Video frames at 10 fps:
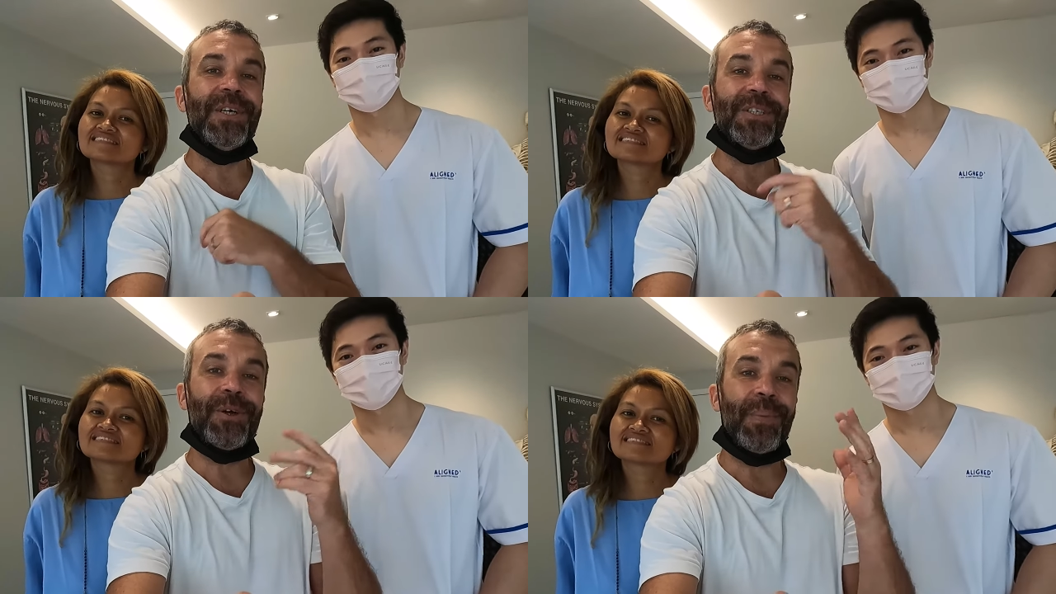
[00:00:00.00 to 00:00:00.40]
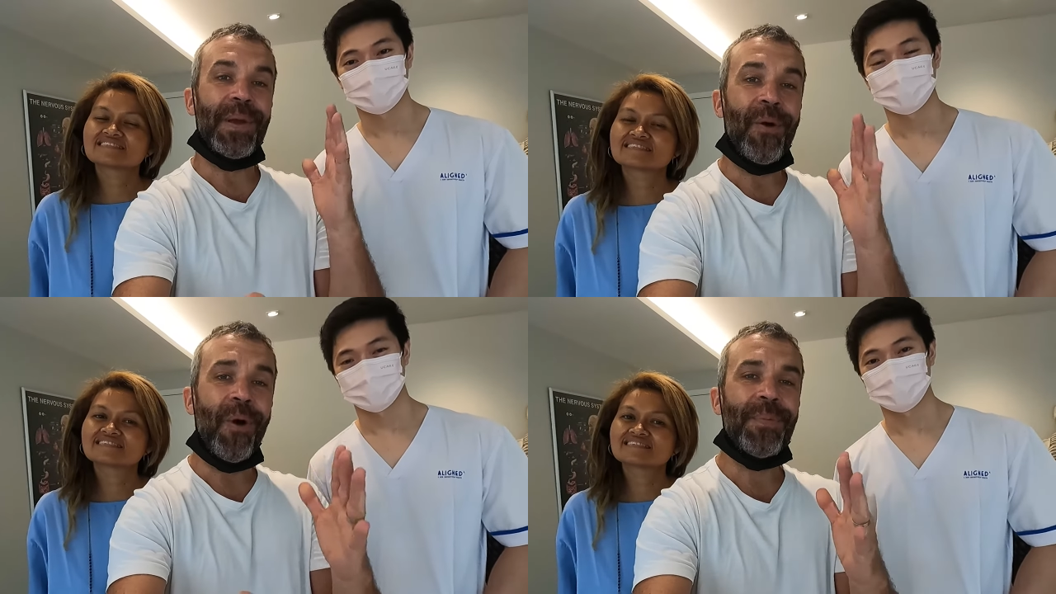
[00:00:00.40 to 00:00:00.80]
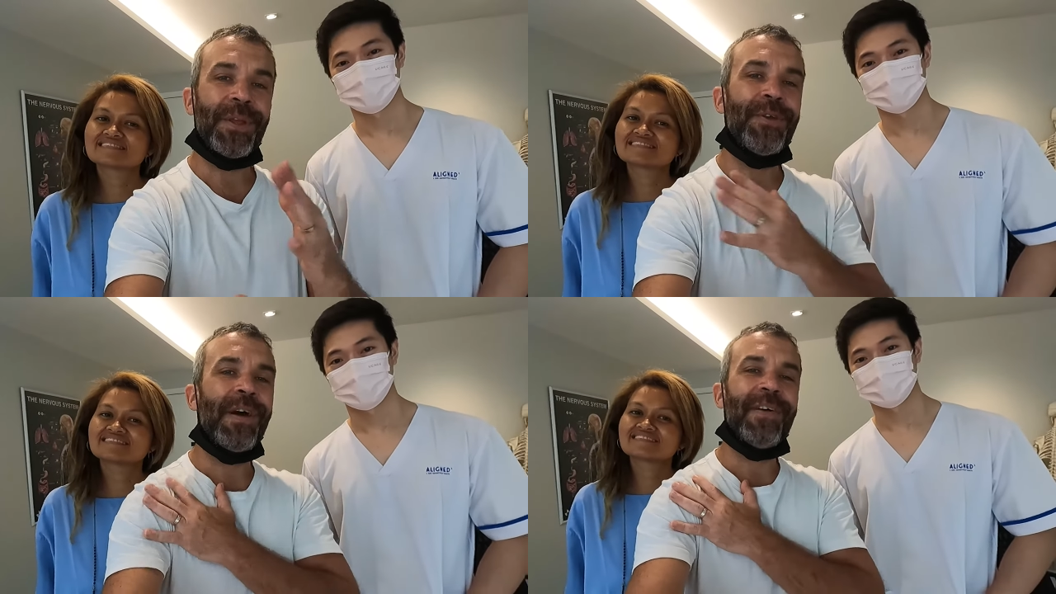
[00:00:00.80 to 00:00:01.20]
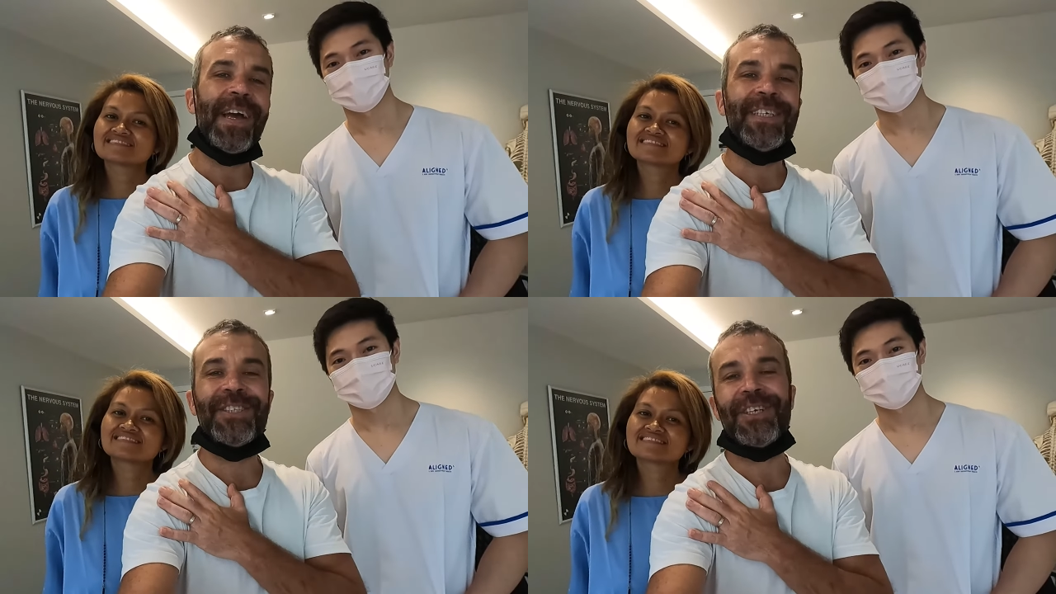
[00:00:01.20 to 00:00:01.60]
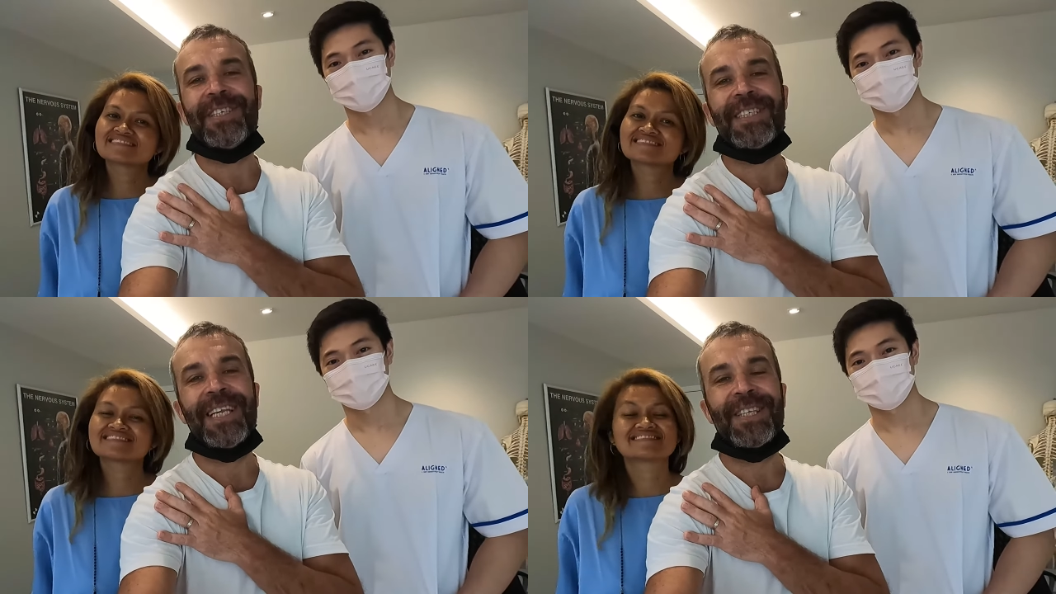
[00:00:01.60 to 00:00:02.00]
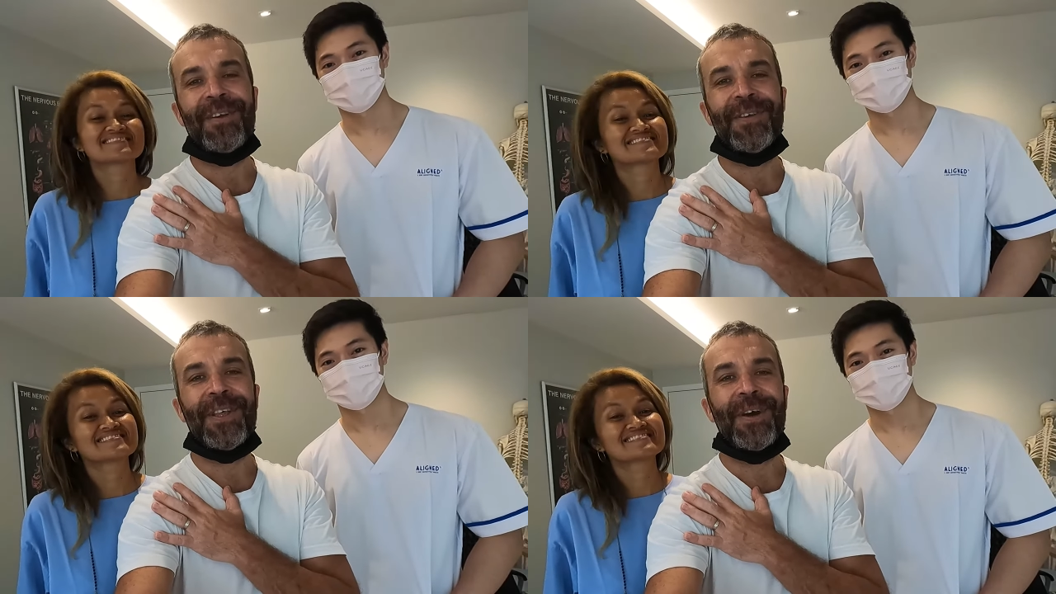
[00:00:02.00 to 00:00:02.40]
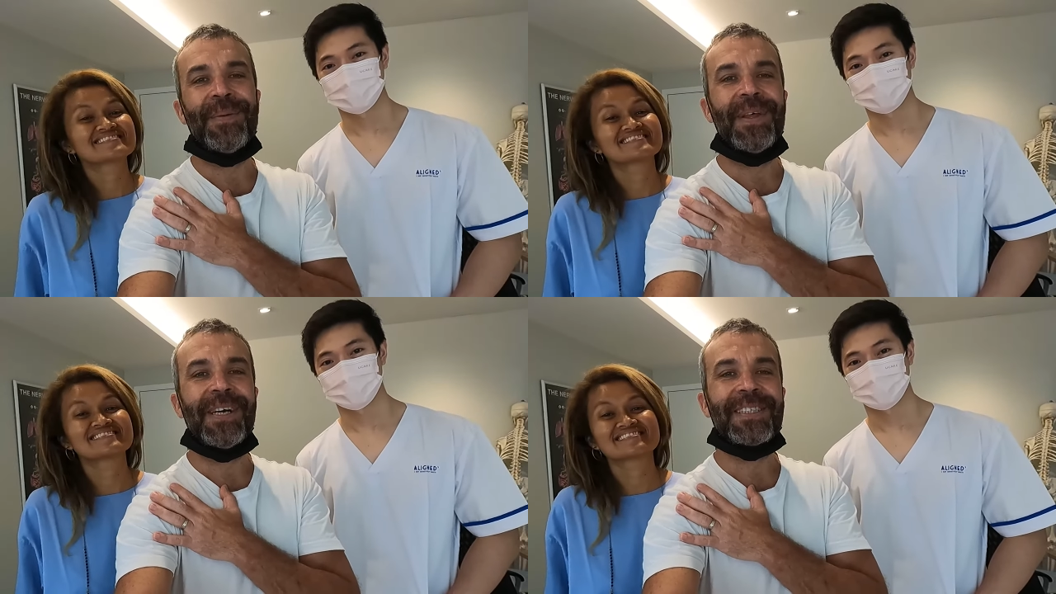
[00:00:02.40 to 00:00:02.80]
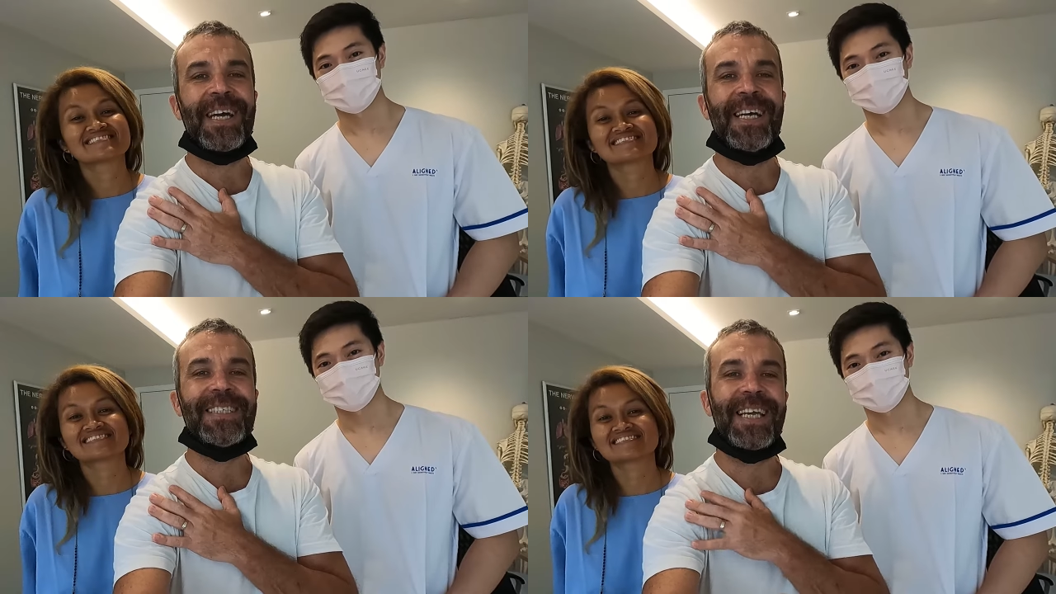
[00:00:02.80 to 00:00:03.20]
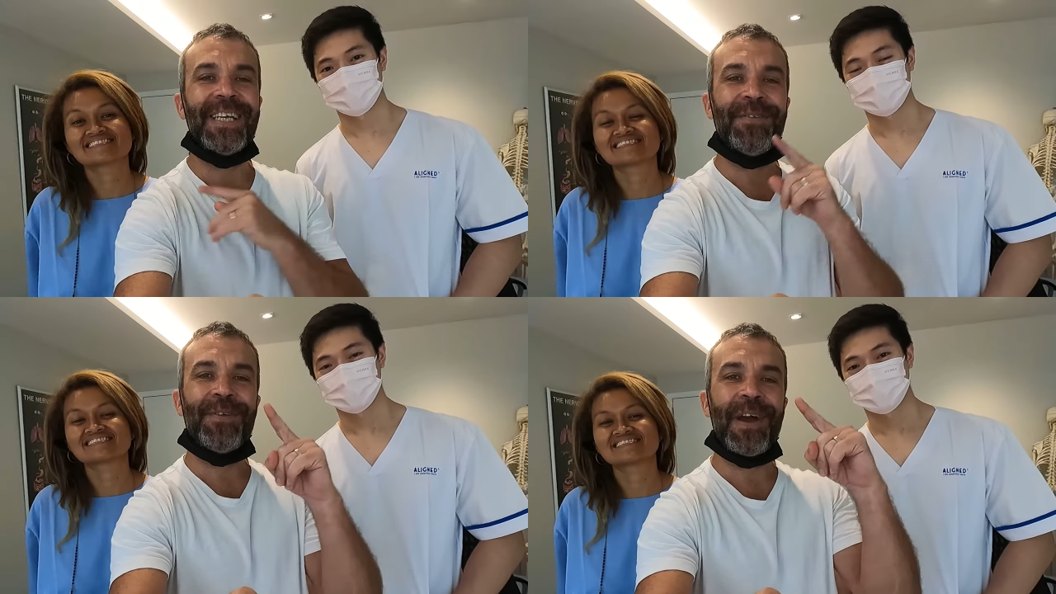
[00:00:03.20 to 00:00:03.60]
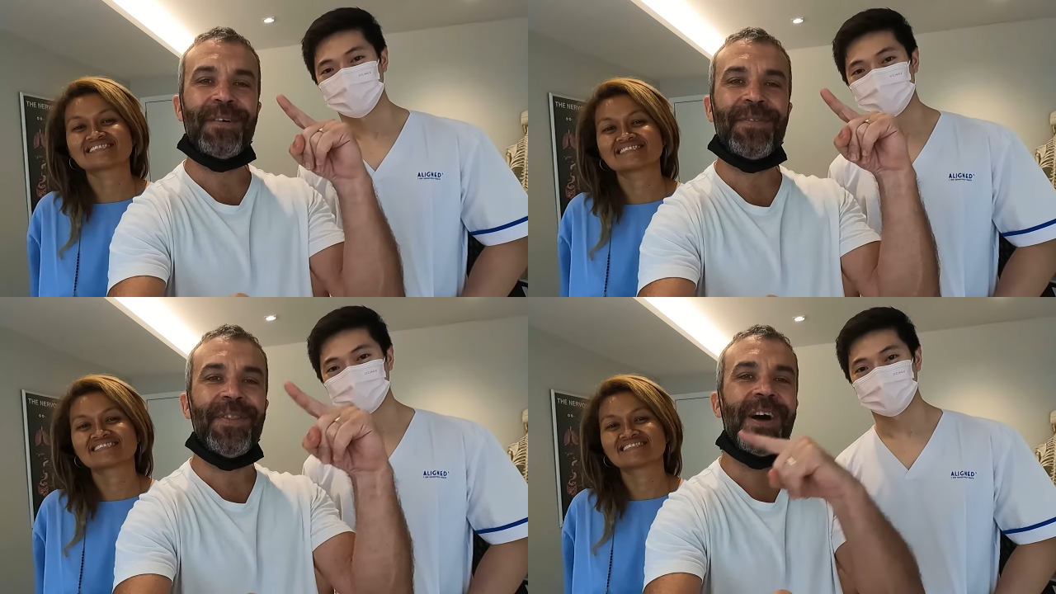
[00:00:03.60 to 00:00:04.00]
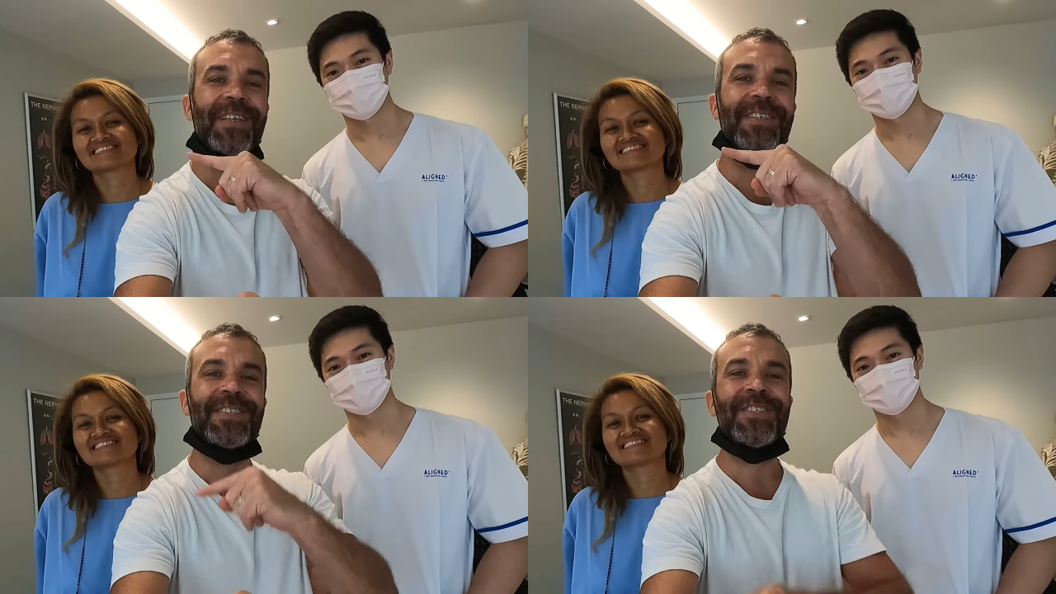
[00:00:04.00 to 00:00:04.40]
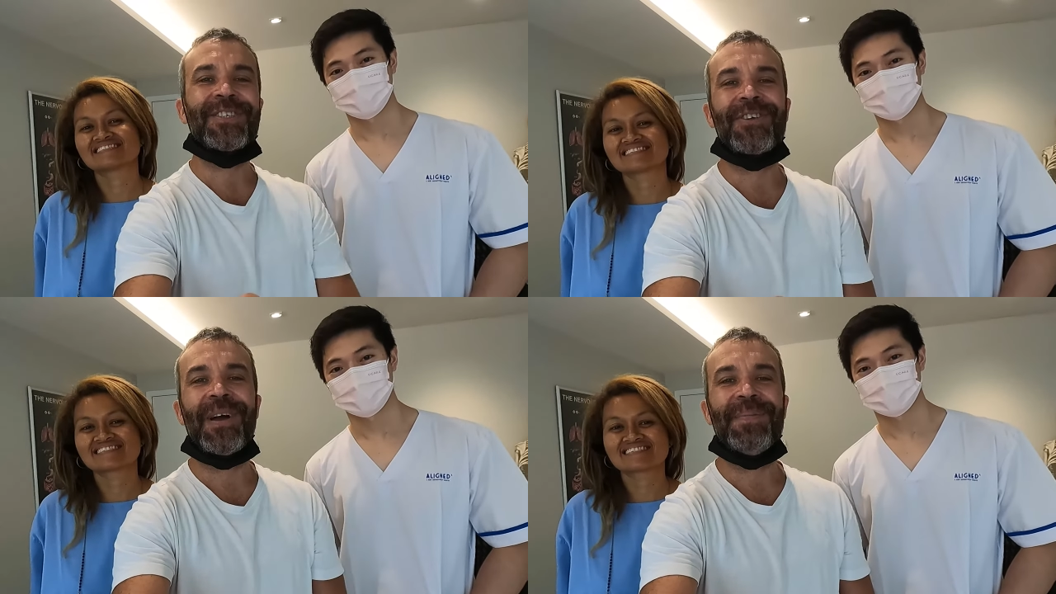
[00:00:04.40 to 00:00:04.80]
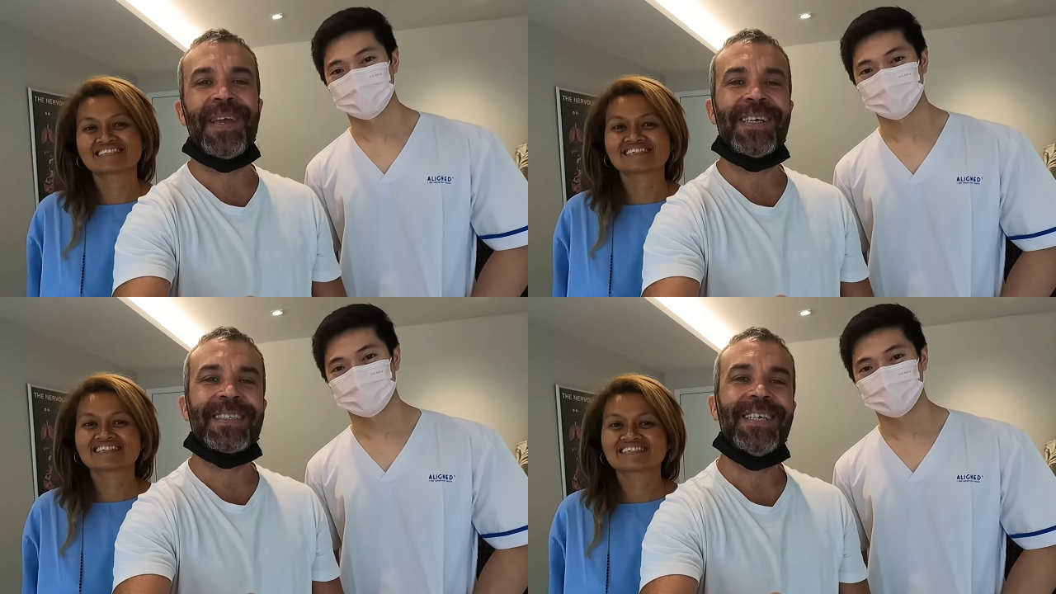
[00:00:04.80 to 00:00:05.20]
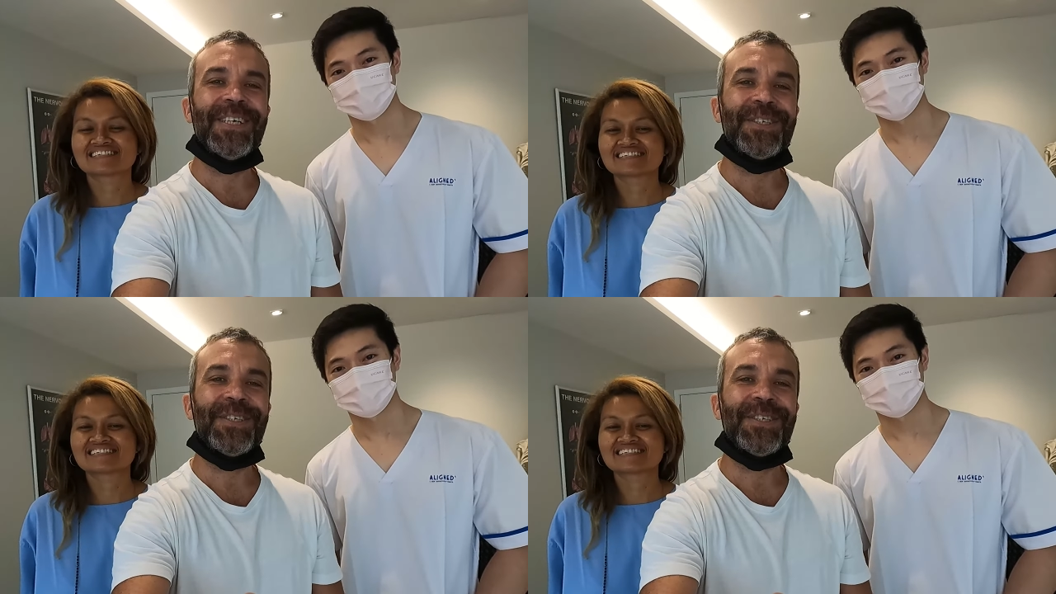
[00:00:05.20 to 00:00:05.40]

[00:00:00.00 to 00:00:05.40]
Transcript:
Speaker 1: So we hope that you have enjoyed this little video with us guys, and if you have not subscribed yet,